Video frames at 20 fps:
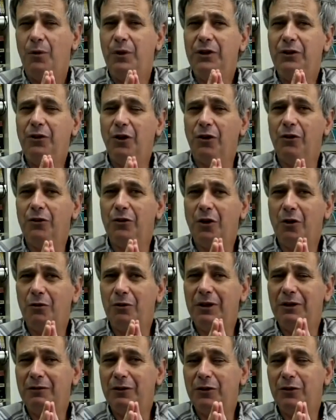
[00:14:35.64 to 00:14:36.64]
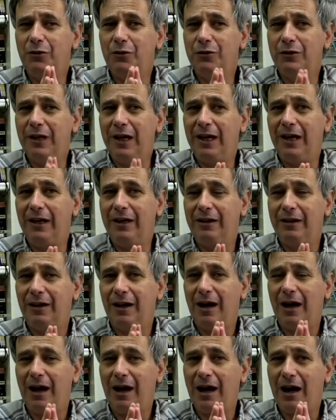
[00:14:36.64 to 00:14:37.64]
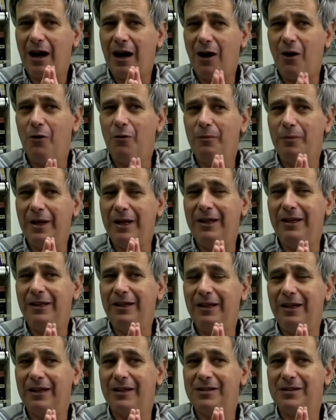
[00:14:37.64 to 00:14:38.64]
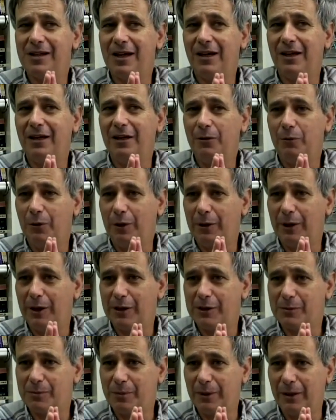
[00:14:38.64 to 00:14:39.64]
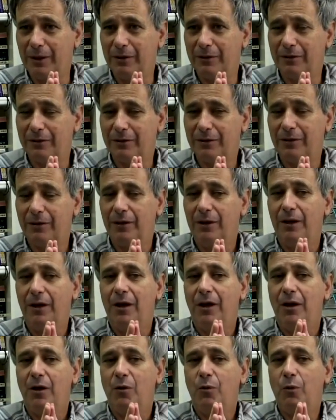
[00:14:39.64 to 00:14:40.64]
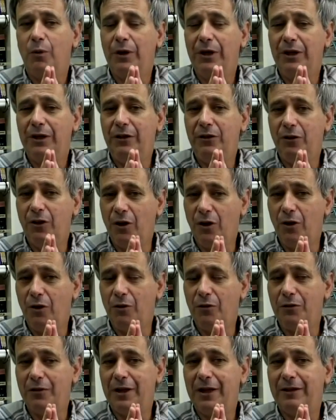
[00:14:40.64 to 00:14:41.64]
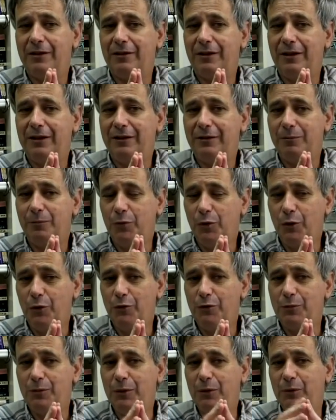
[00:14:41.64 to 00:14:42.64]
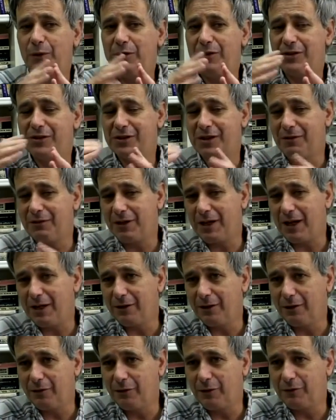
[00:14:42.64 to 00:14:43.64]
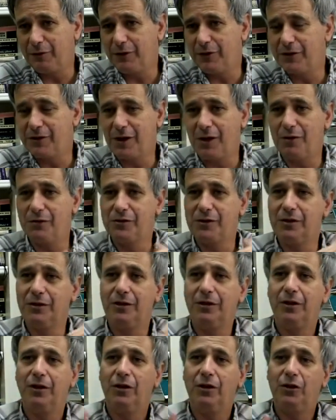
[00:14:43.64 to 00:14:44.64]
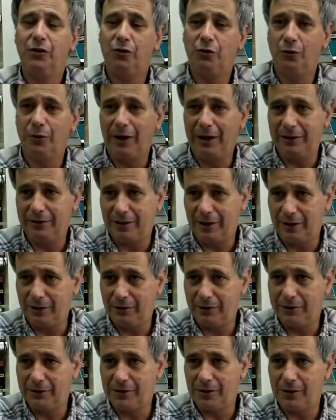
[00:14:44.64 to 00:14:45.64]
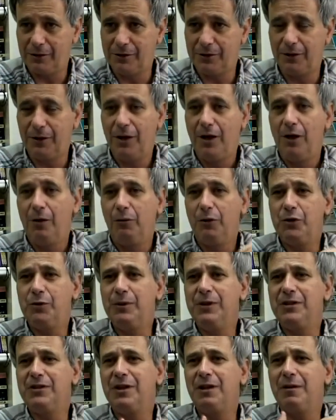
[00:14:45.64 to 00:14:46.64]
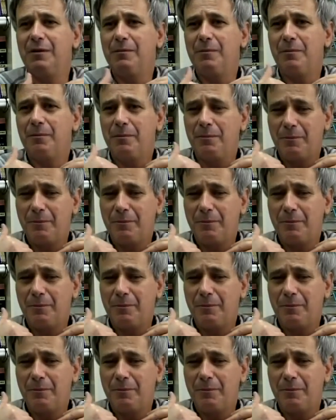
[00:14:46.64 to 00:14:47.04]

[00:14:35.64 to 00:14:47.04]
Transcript: We don't know even today how many exactly were expelled. We know that it moves between 750,000 to 800,000, which means the